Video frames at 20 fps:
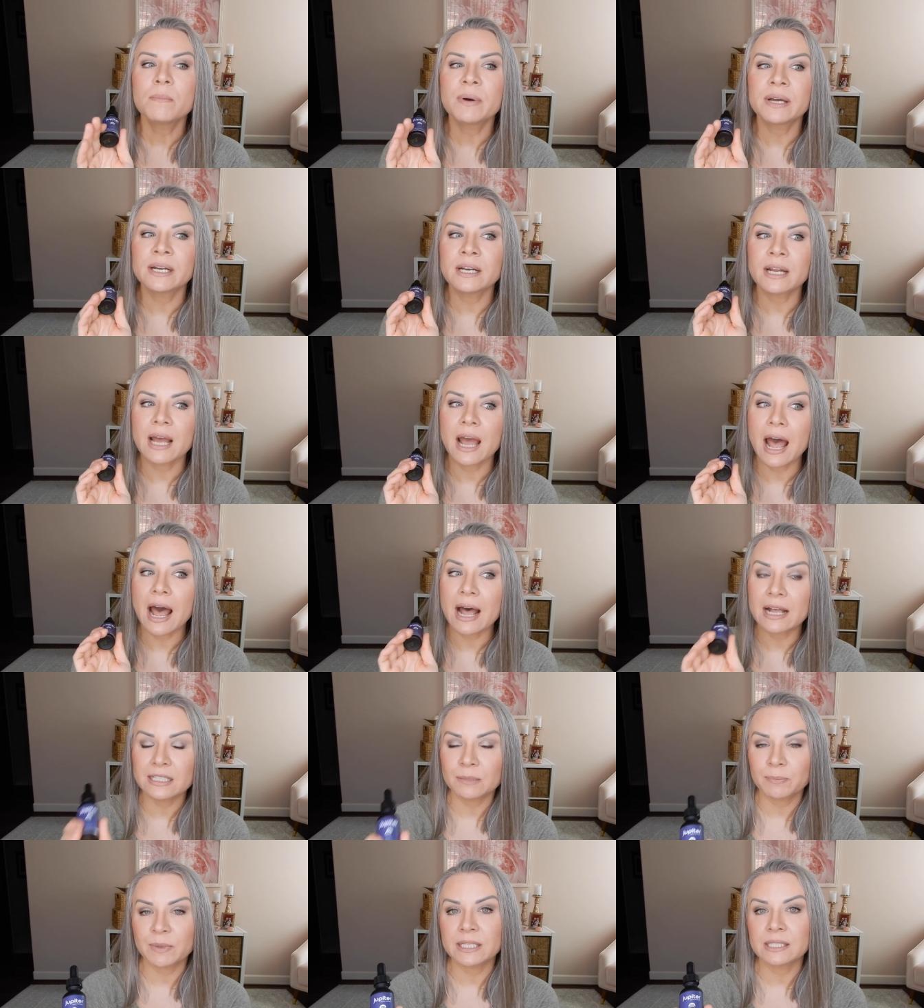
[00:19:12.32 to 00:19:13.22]
but it
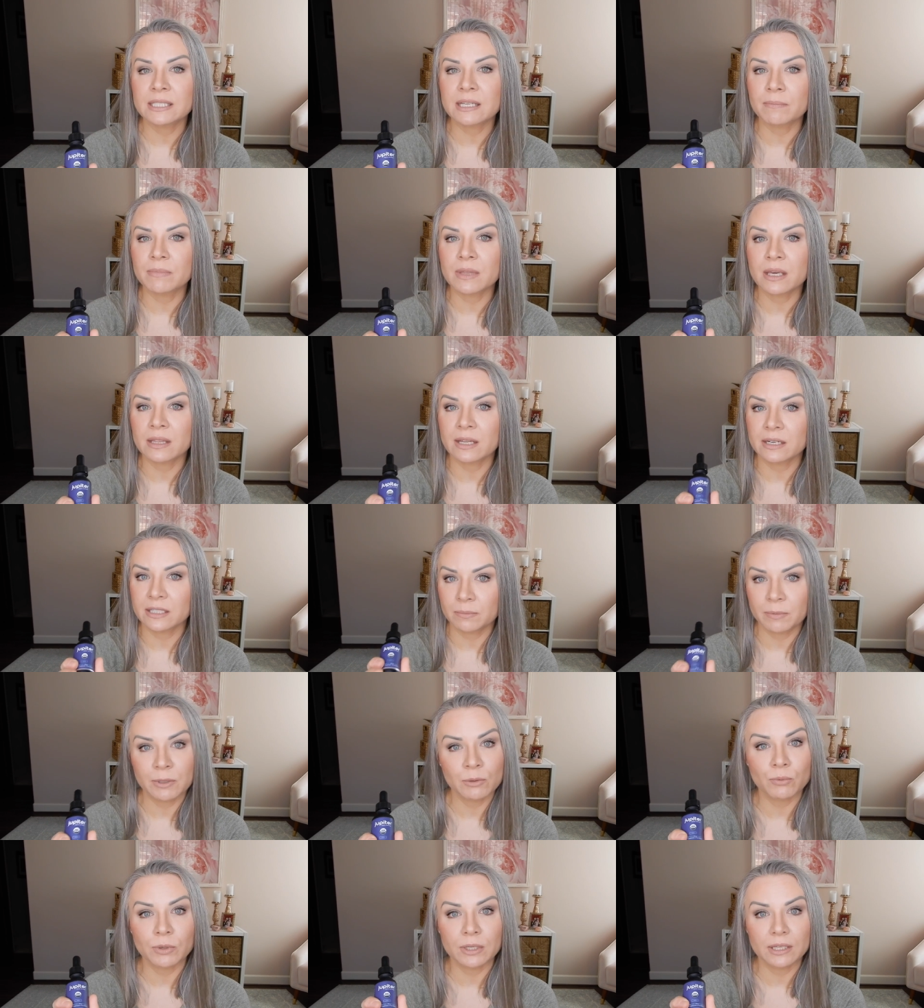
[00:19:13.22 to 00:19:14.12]
has been something that has
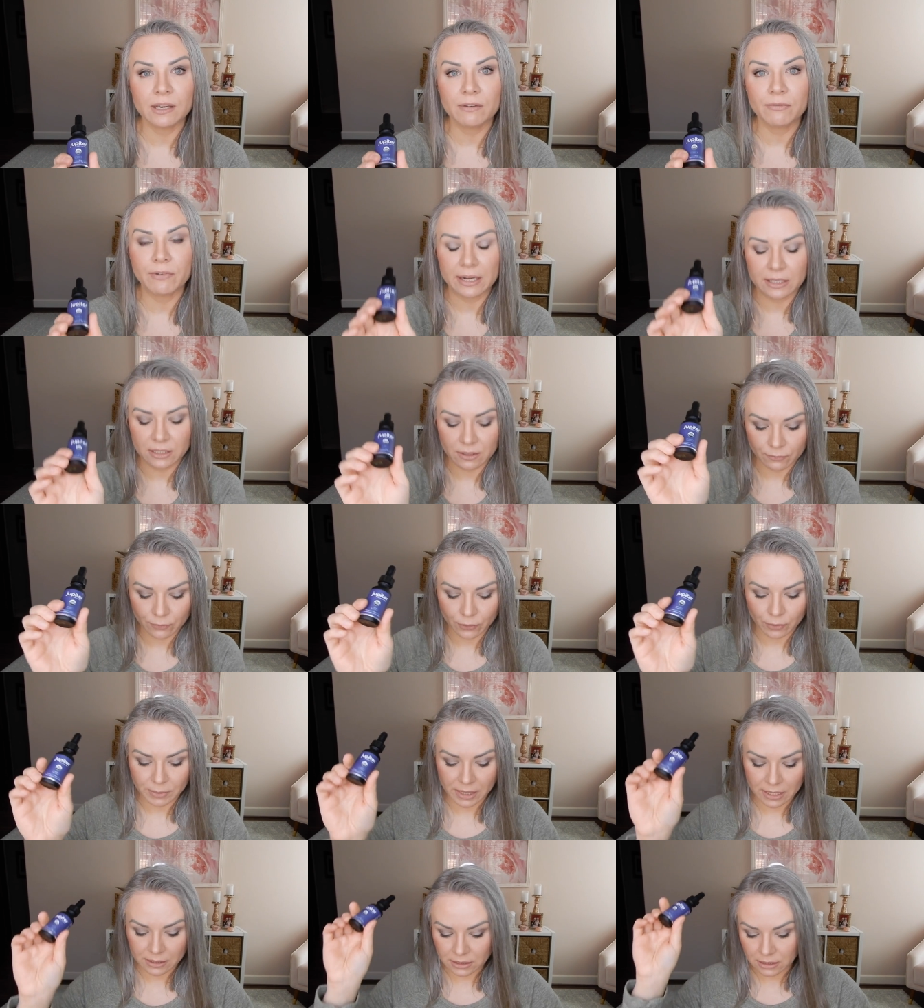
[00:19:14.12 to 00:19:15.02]
been really effective
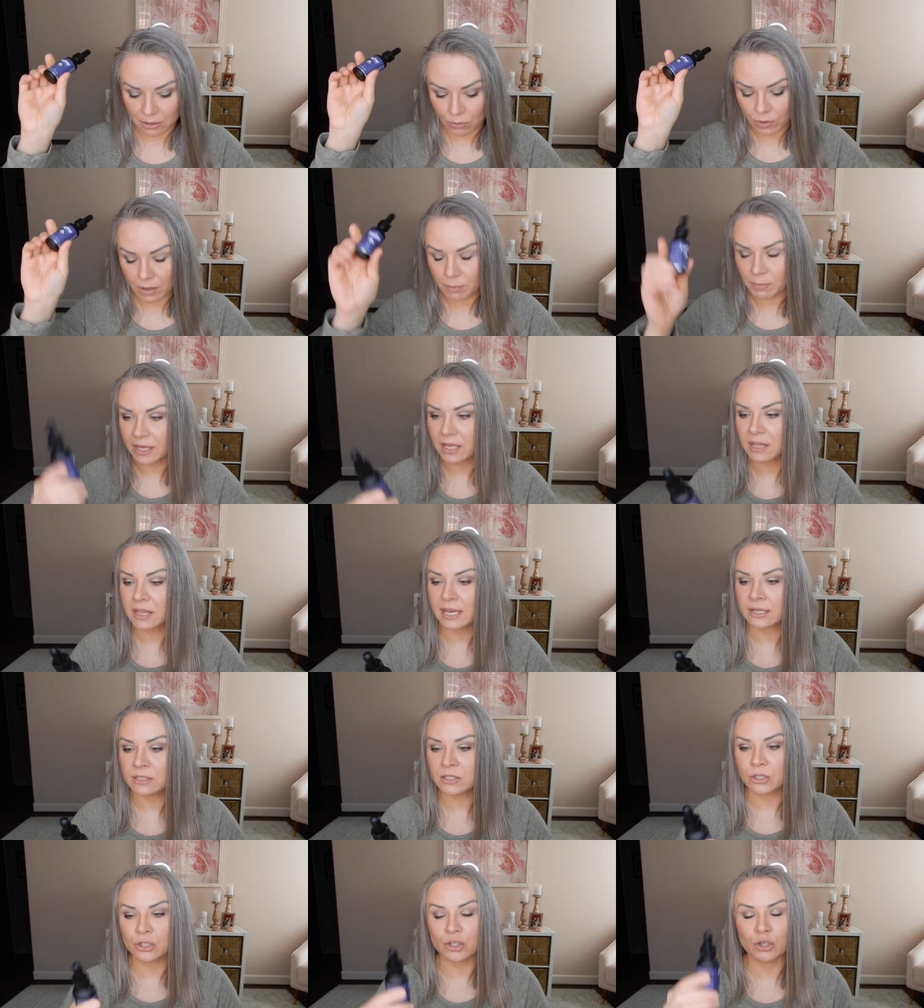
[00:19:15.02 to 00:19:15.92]
for me. So a big
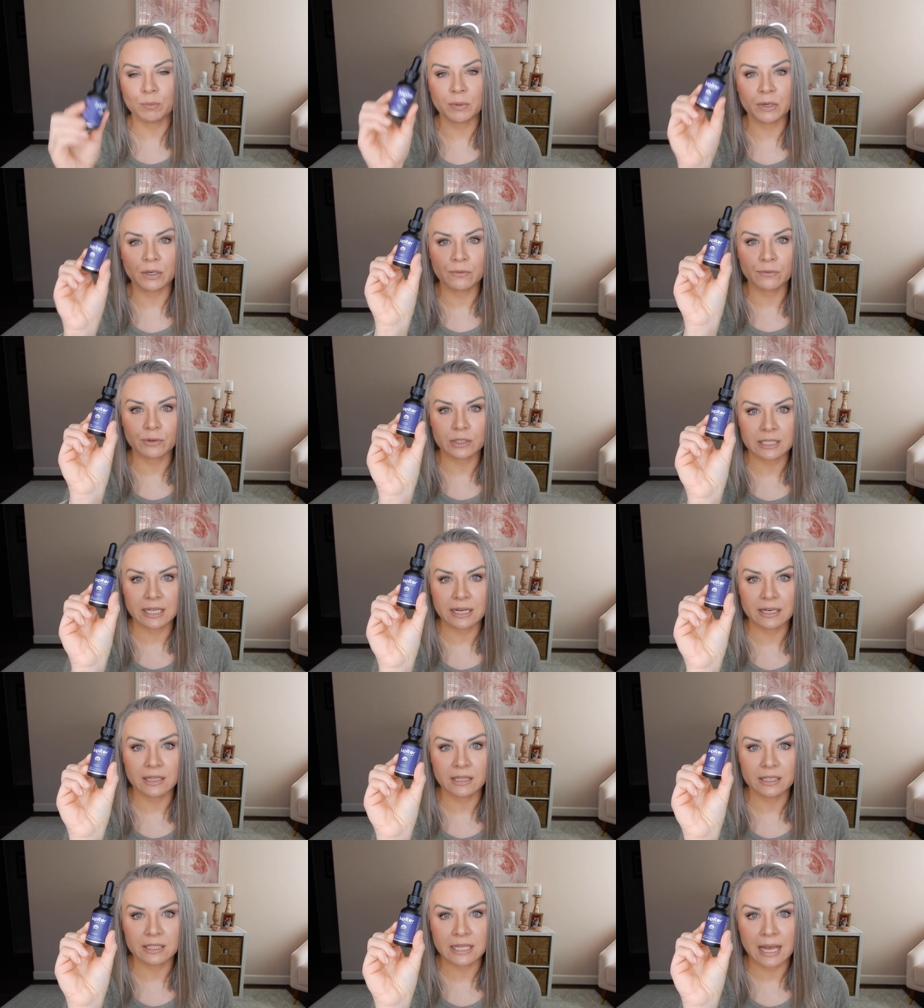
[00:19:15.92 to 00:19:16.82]
thanks to Jupiter for
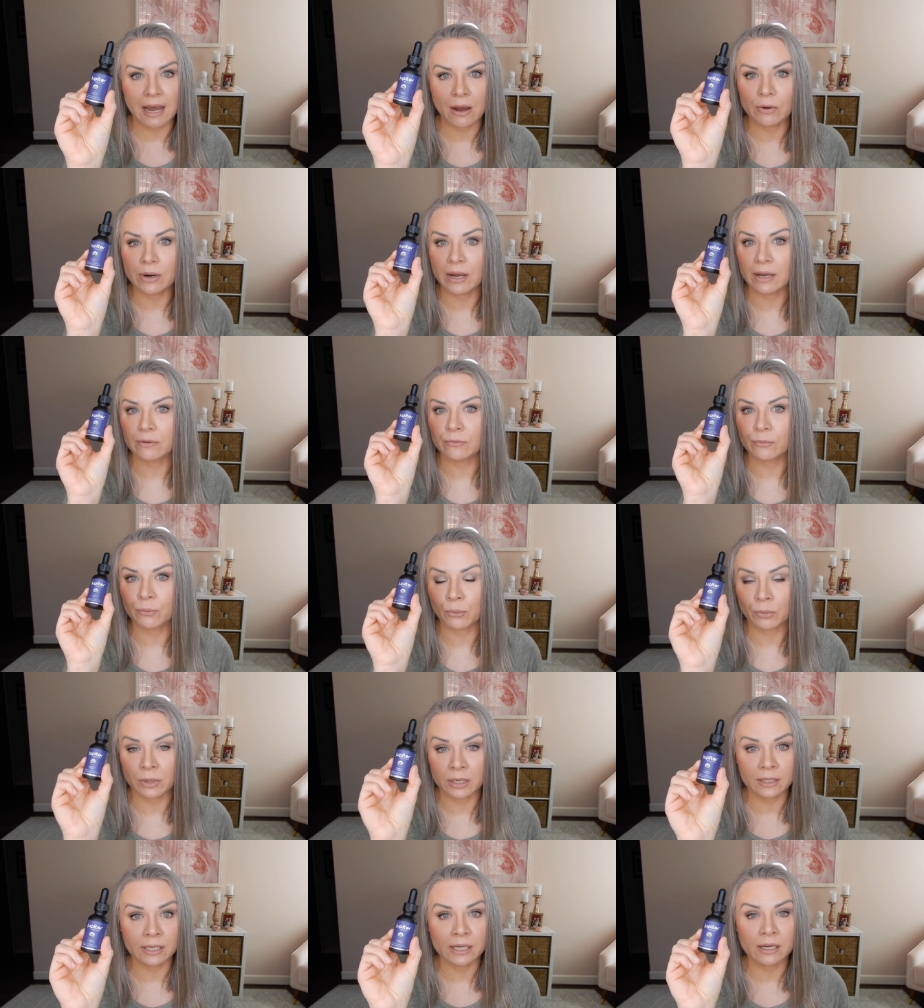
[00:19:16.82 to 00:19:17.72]
sending this out. I've
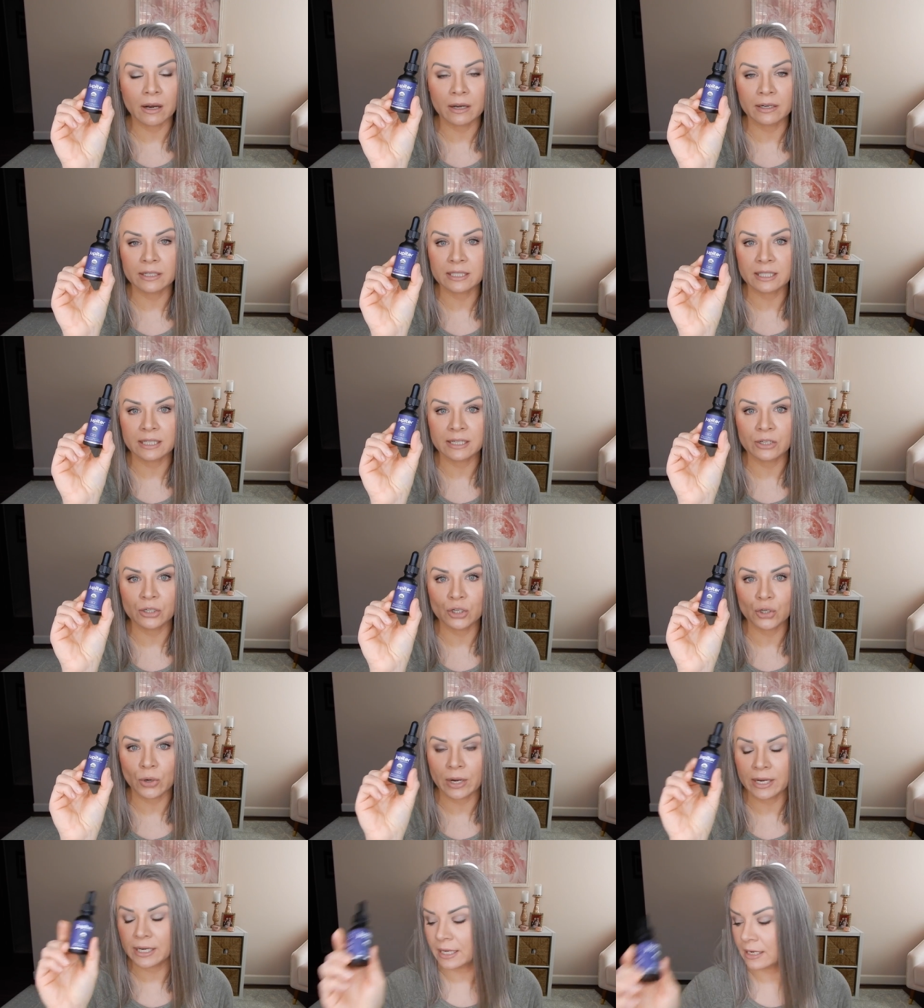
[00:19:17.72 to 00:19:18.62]
really honestly
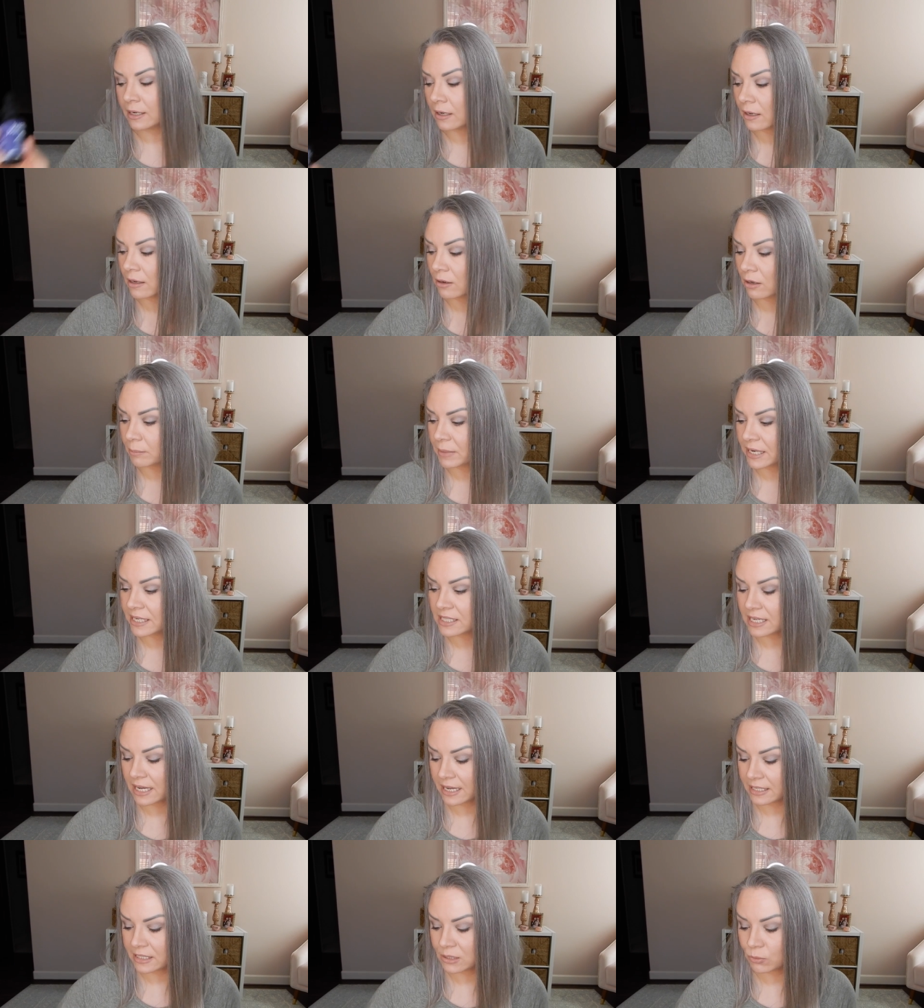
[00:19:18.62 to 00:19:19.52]
enjoyed it. And on my
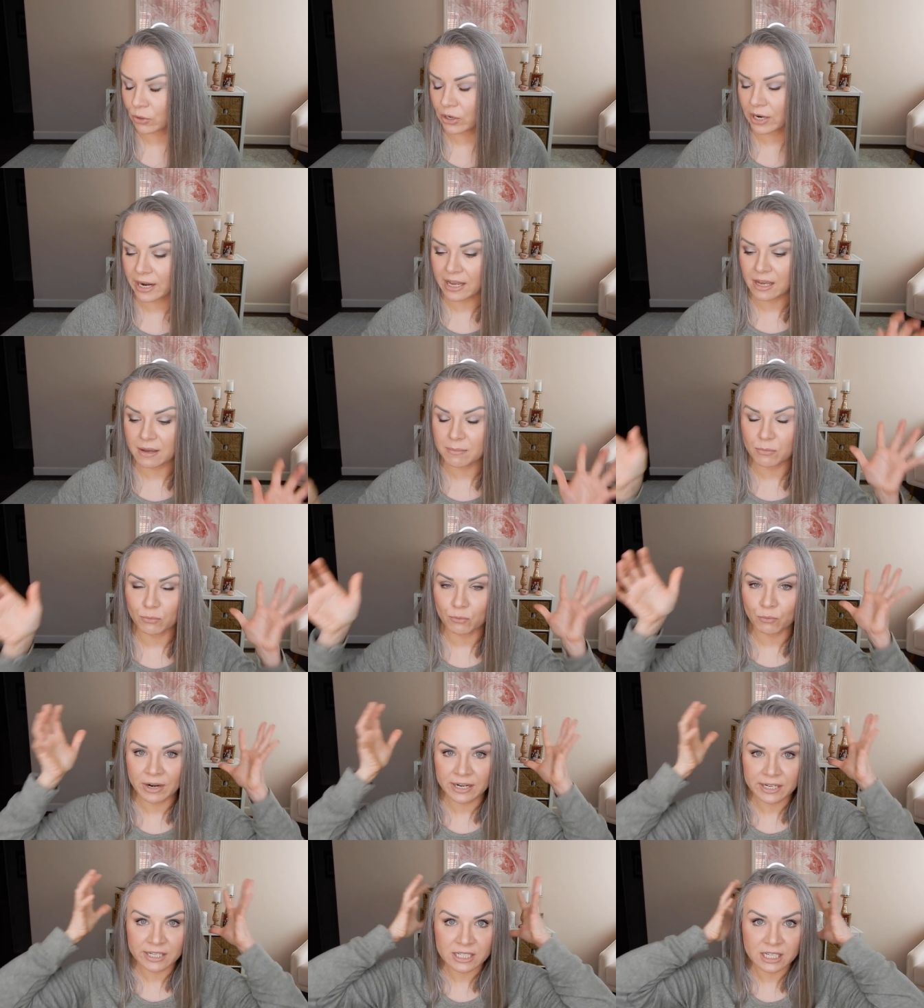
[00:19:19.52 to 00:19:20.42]
days where I
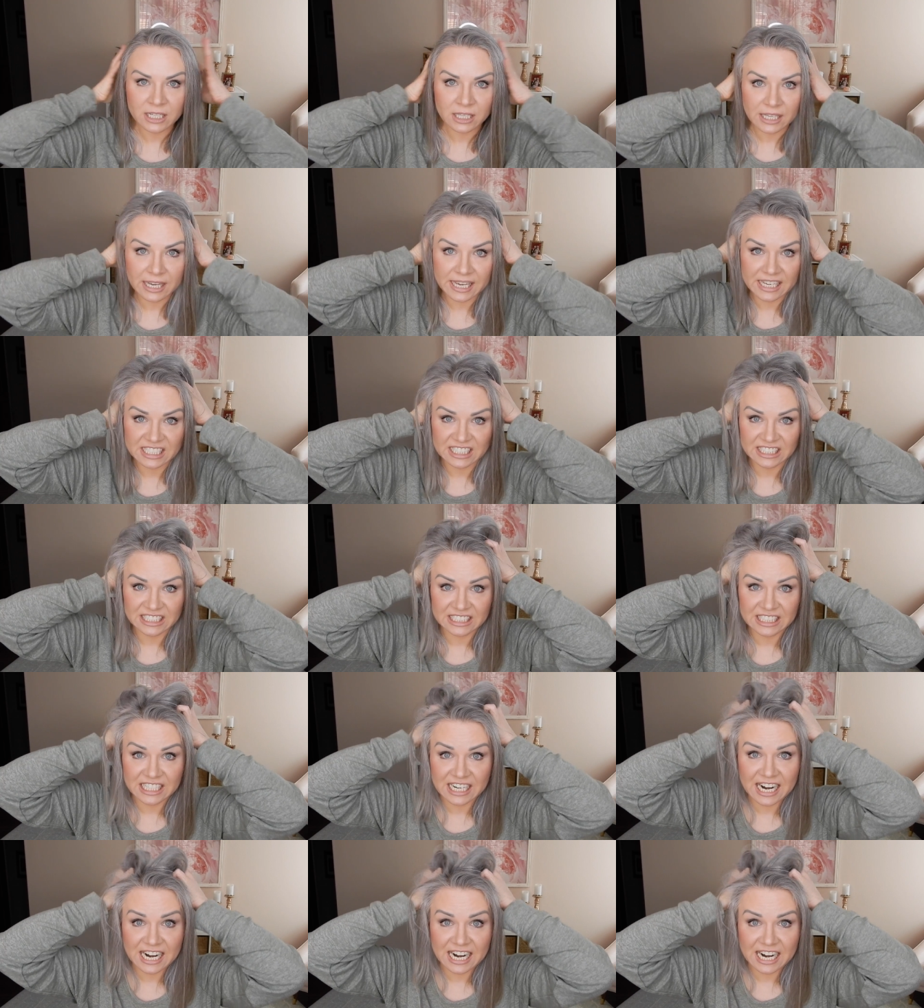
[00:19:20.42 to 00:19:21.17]
am ready to like,